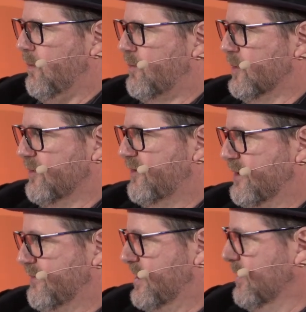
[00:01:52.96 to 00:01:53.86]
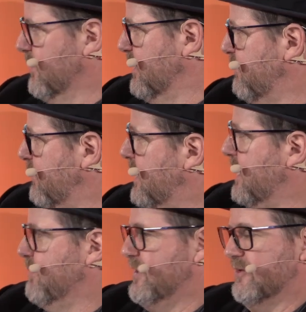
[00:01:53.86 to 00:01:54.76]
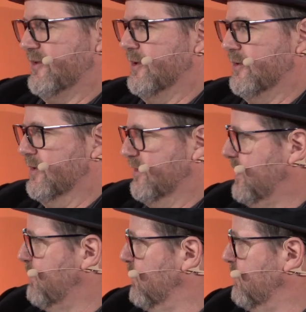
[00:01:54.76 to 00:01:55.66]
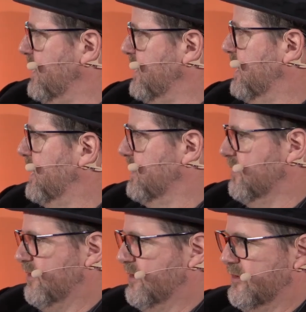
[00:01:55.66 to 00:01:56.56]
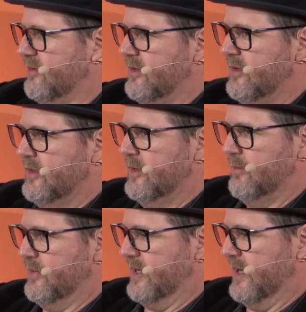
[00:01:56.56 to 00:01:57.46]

putting stuff together on the fly. I mean, there's another example of AI usage, being